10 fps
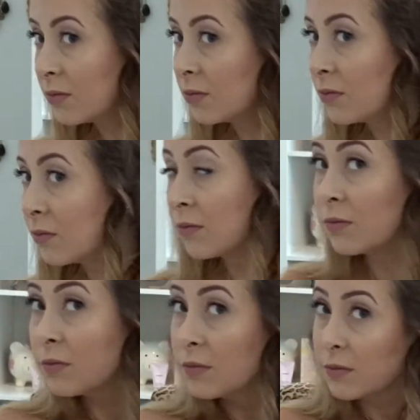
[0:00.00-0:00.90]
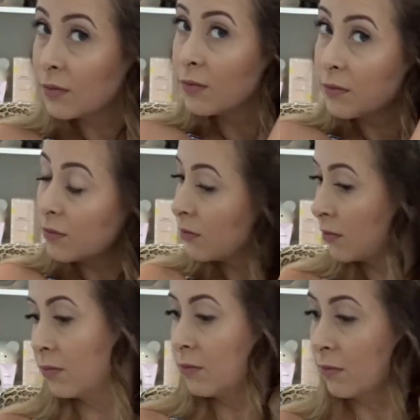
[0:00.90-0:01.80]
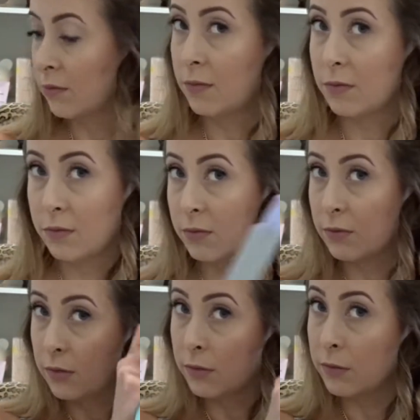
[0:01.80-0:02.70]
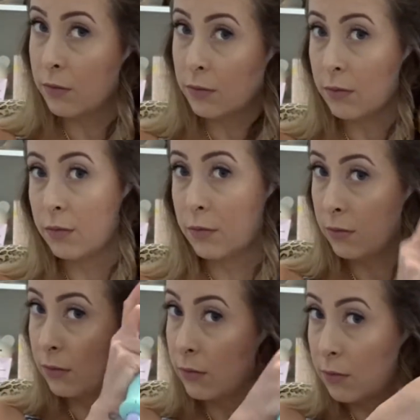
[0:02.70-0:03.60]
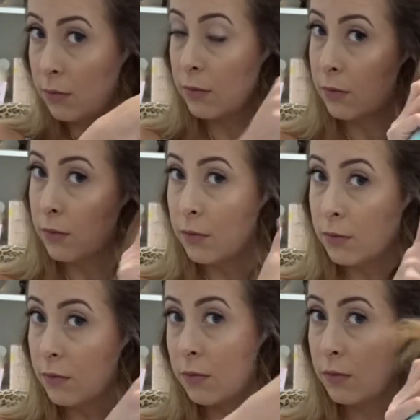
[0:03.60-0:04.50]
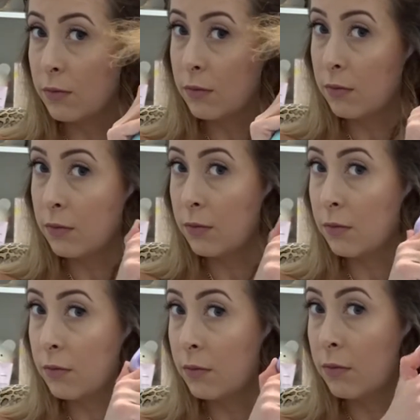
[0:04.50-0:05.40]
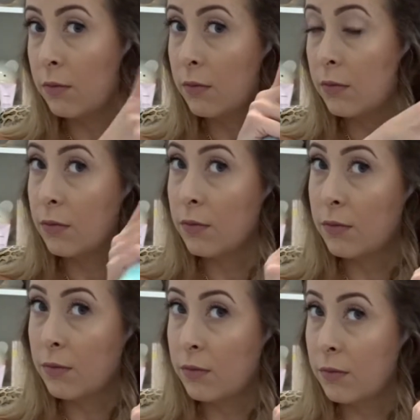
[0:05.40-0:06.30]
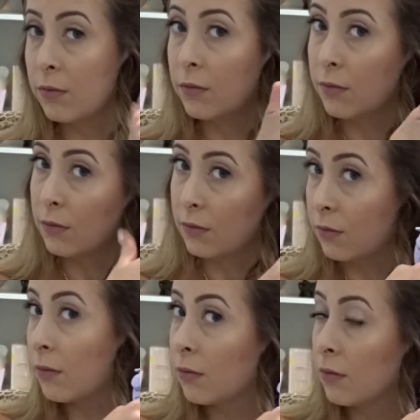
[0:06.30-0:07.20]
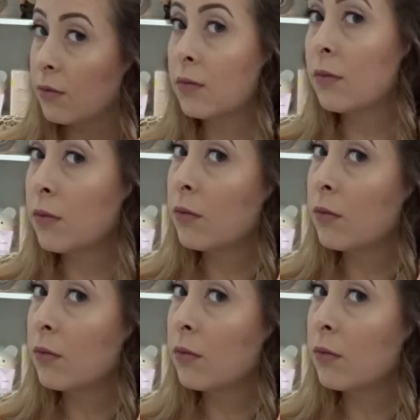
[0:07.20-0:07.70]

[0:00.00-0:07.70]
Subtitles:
No one is speaking in this clip.